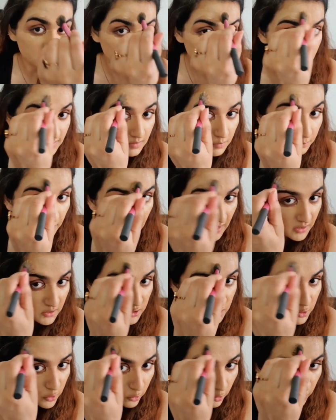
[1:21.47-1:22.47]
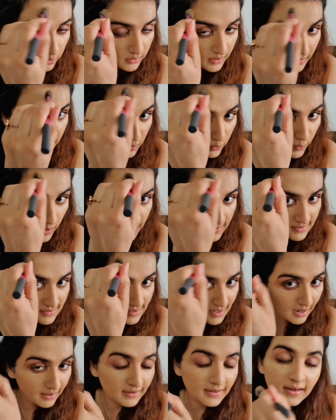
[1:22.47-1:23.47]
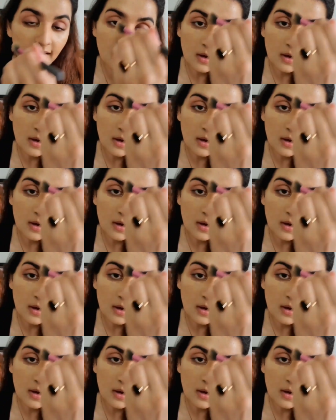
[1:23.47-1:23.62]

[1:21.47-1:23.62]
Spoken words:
just make sure that you are starting